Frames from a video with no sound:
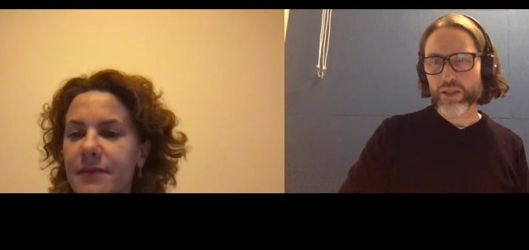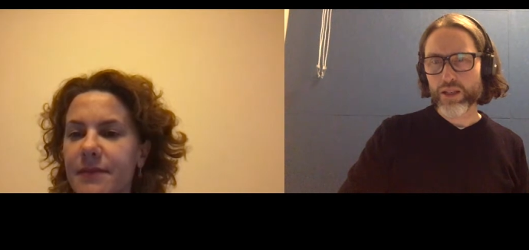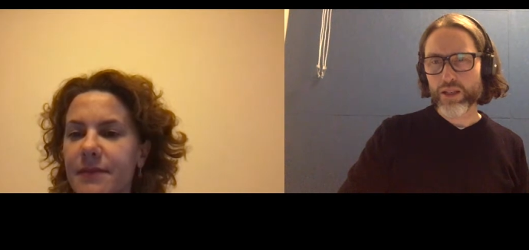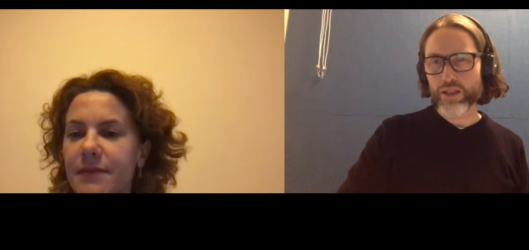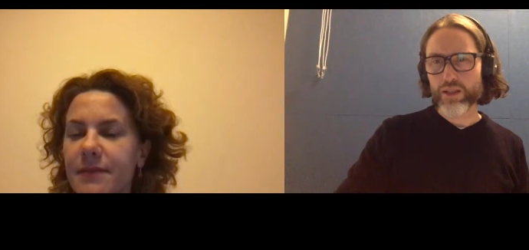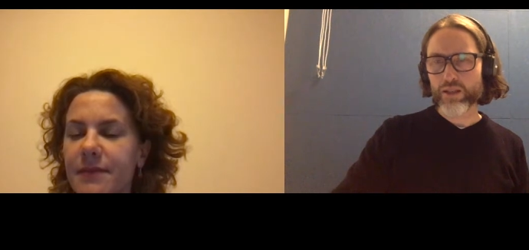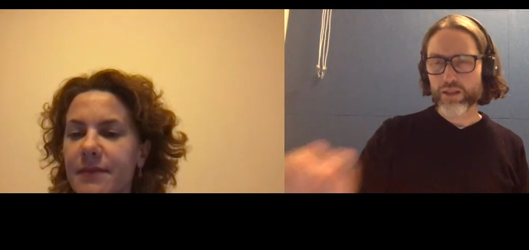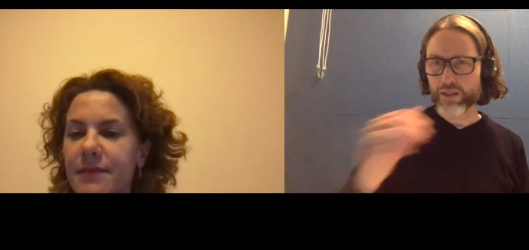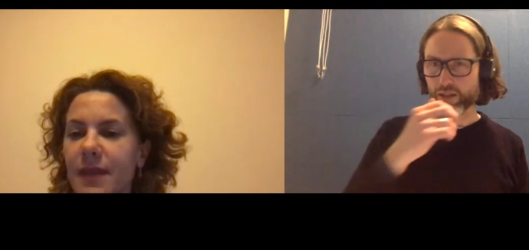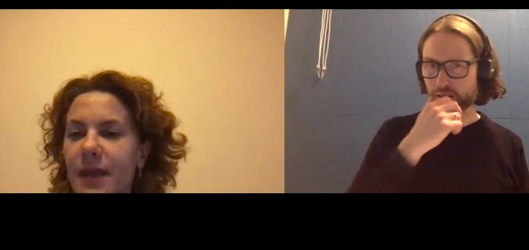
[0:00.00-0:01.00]
Speaker 1: Okay
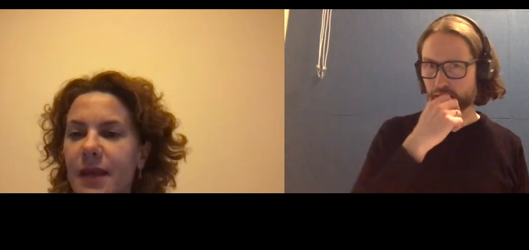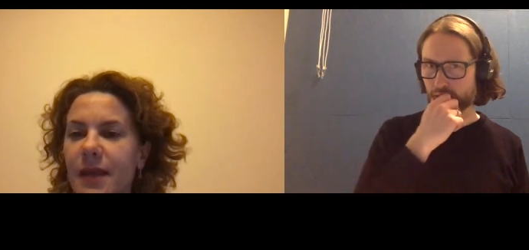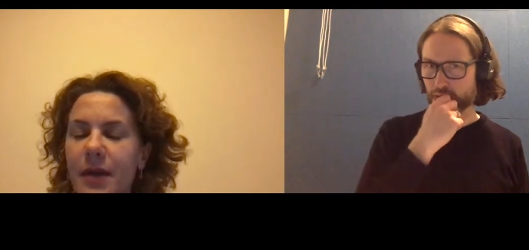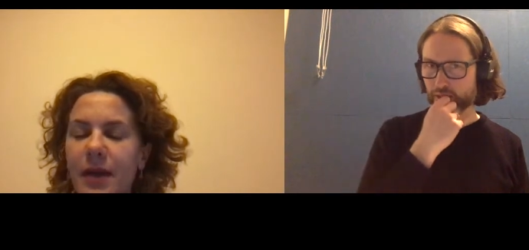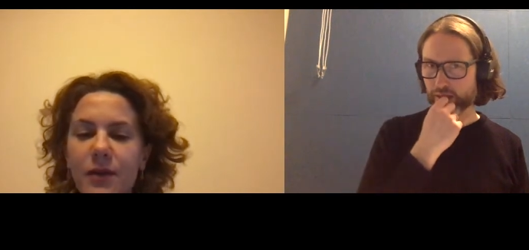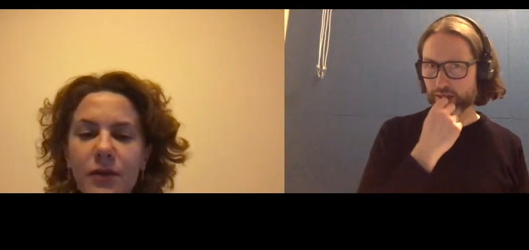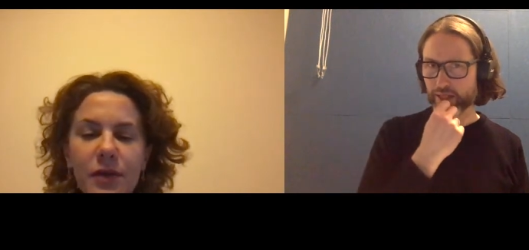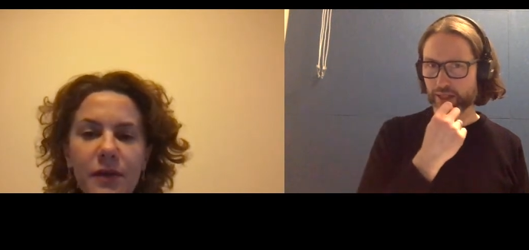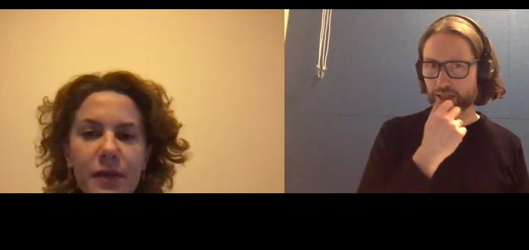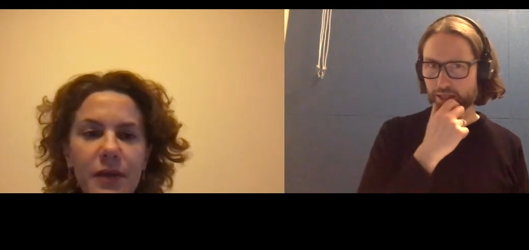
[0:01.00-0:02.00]
Speaker 2: but I don't know
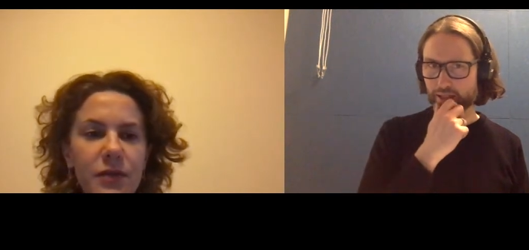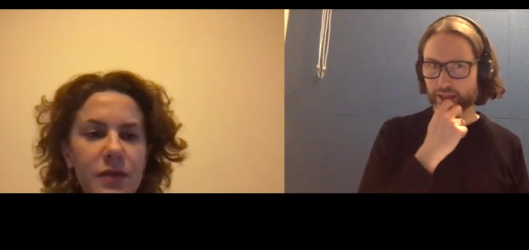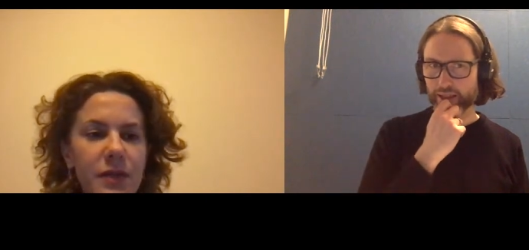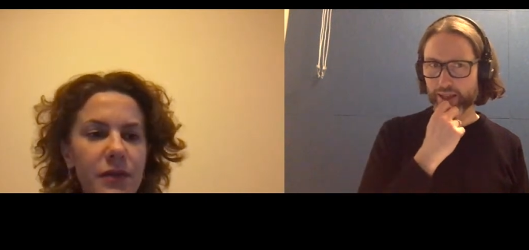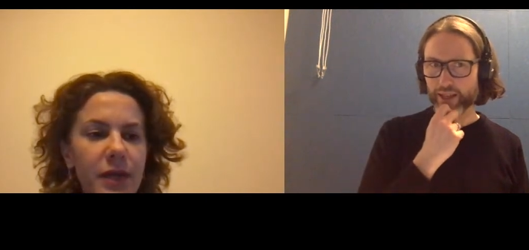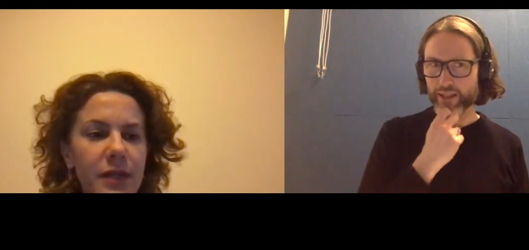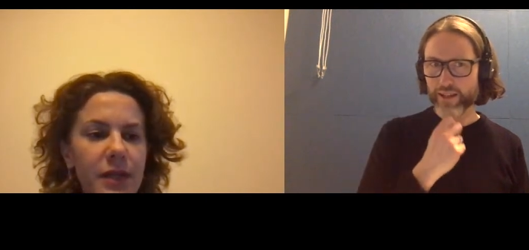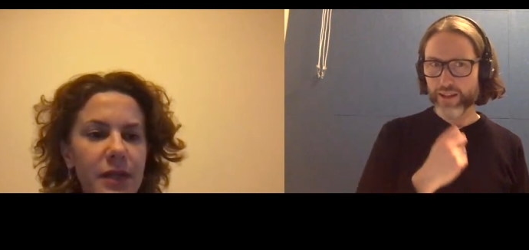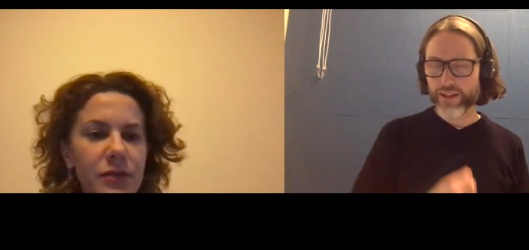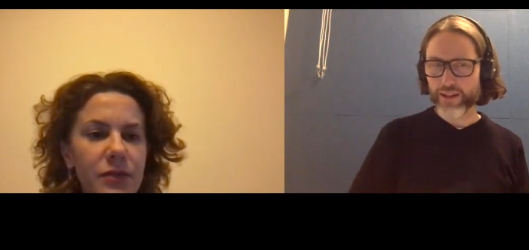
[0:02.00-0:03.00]
if he used the right
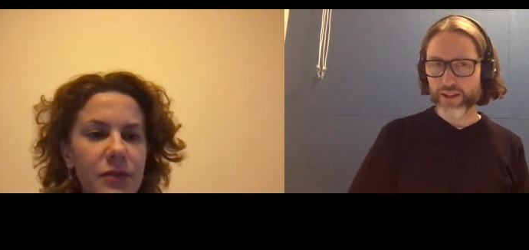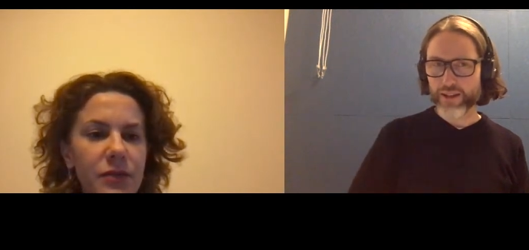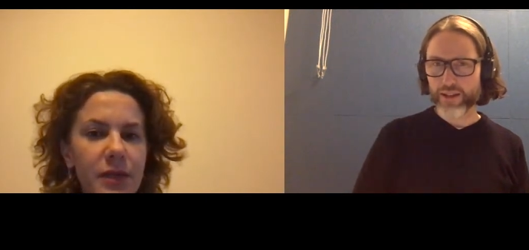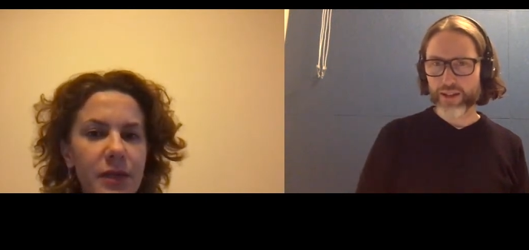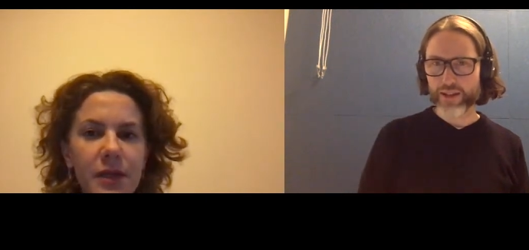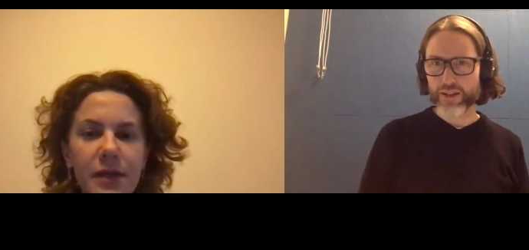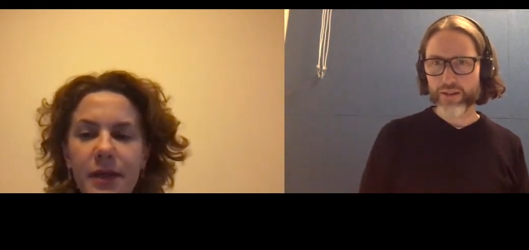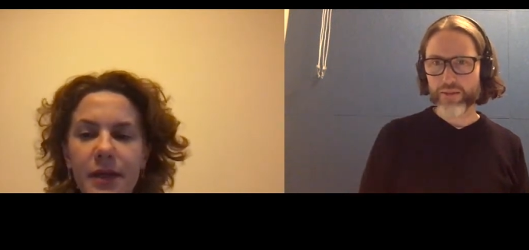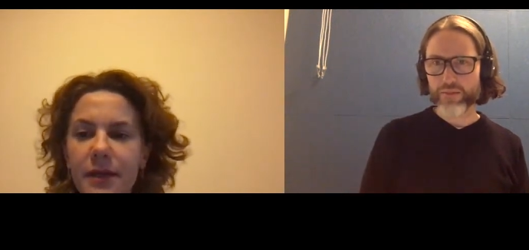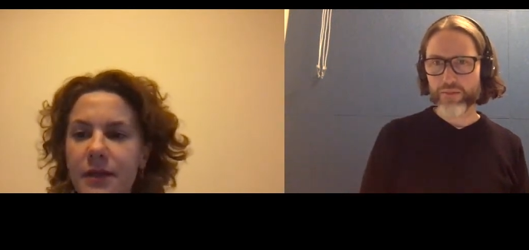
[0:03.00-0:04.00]
link to here
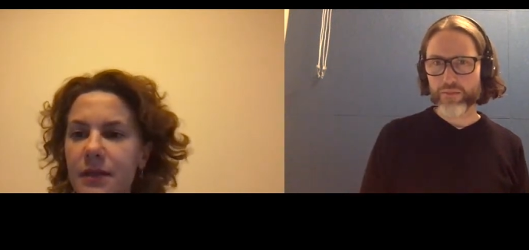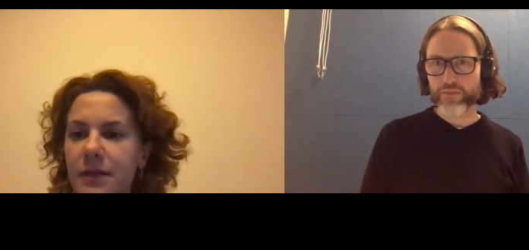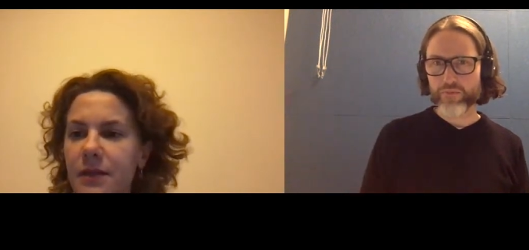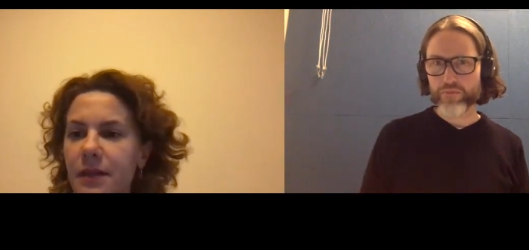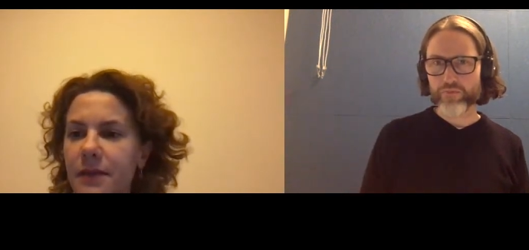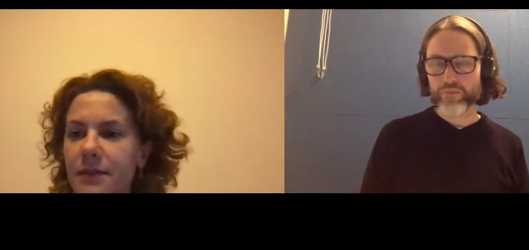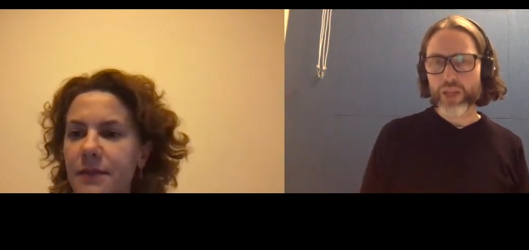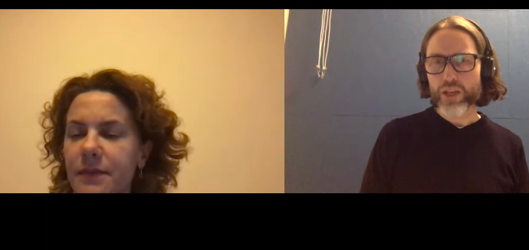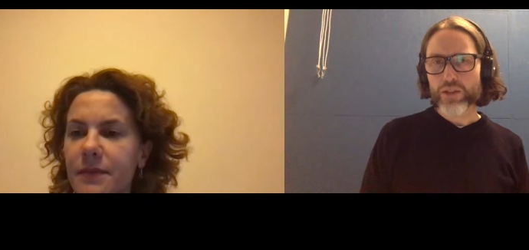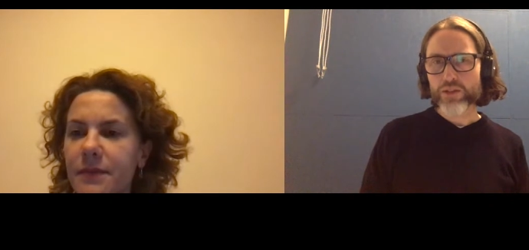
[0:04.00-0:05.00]
and uh, yeah.
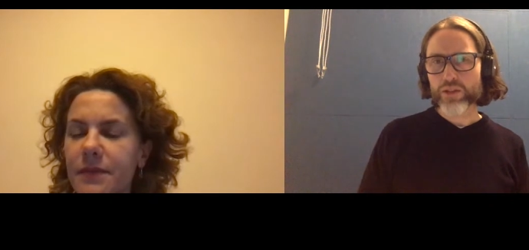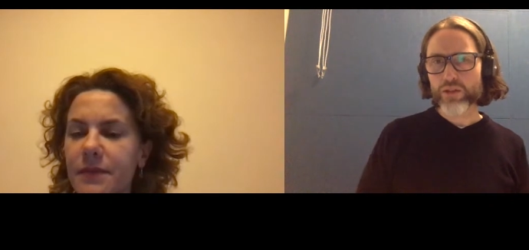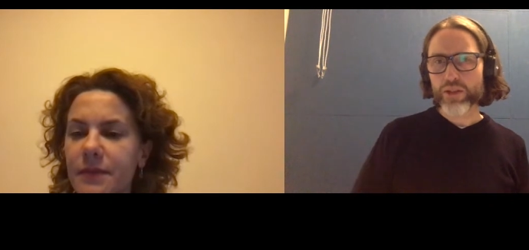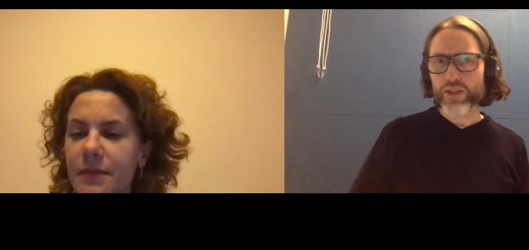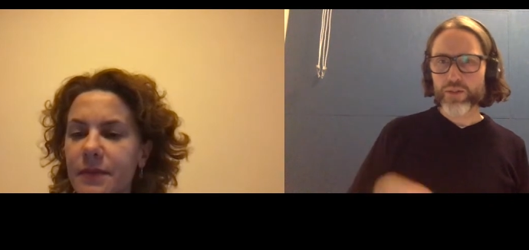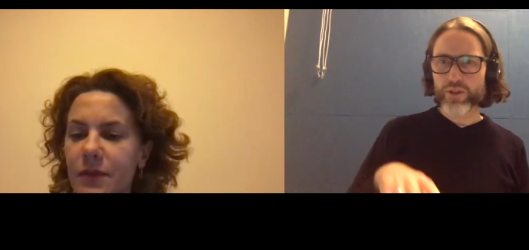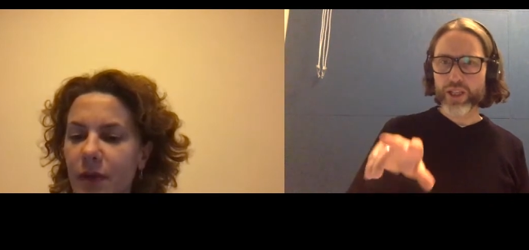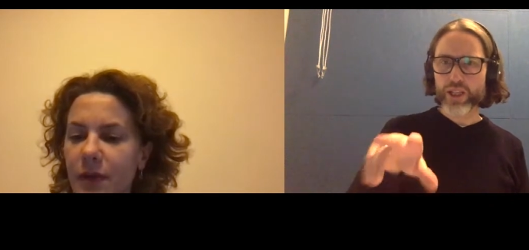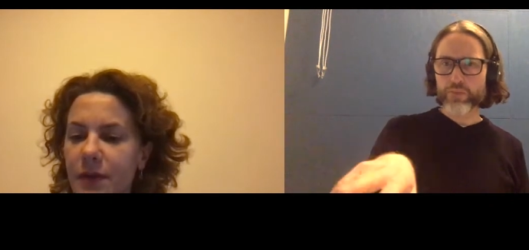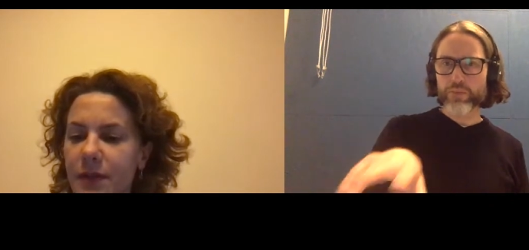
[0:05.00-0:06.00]
Speaker 1: So if
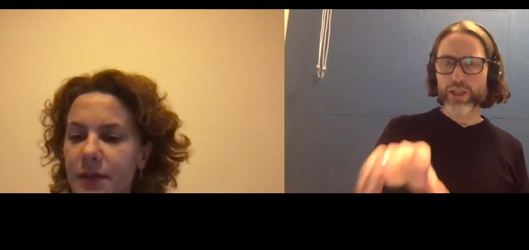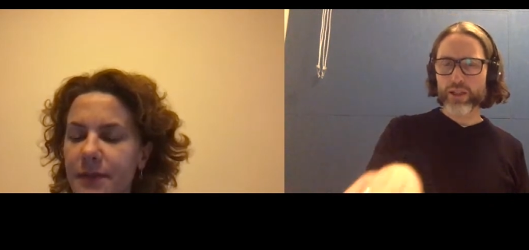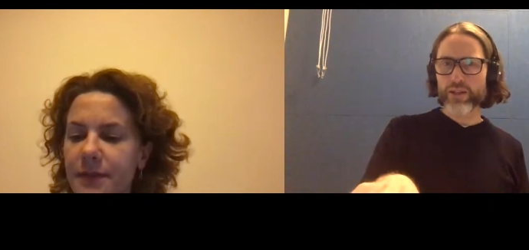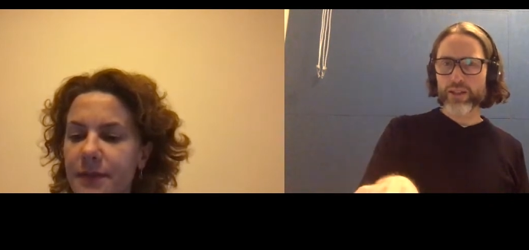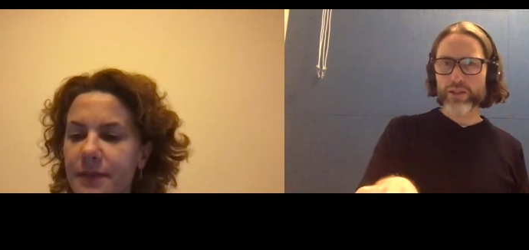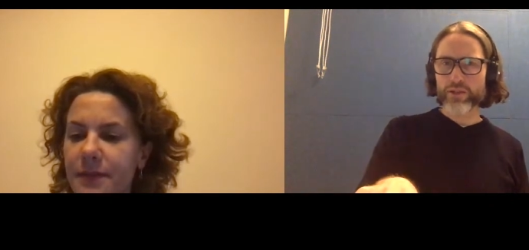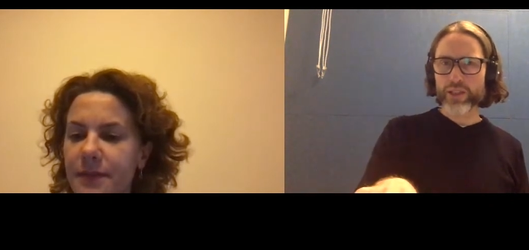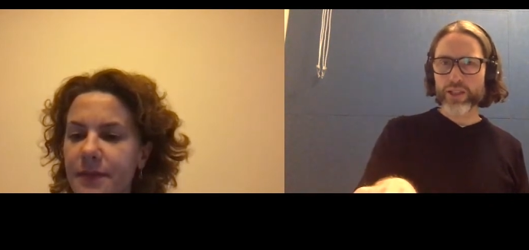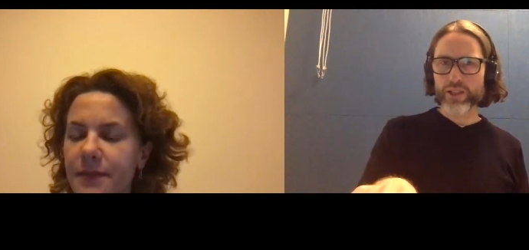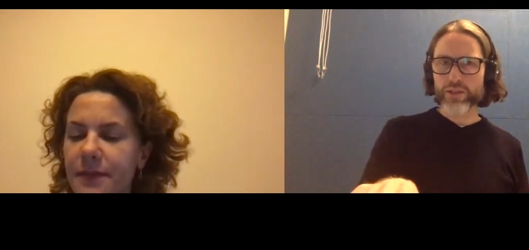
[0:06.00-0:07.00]
you're here, Peter, I think
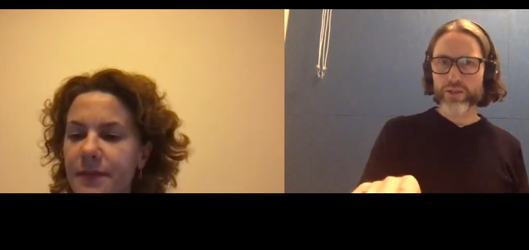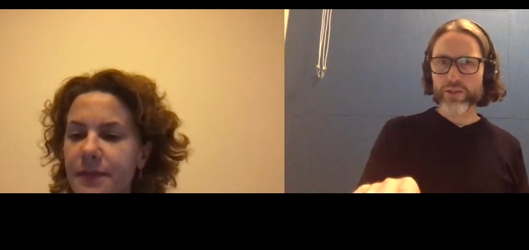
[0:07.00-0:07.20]
all you need to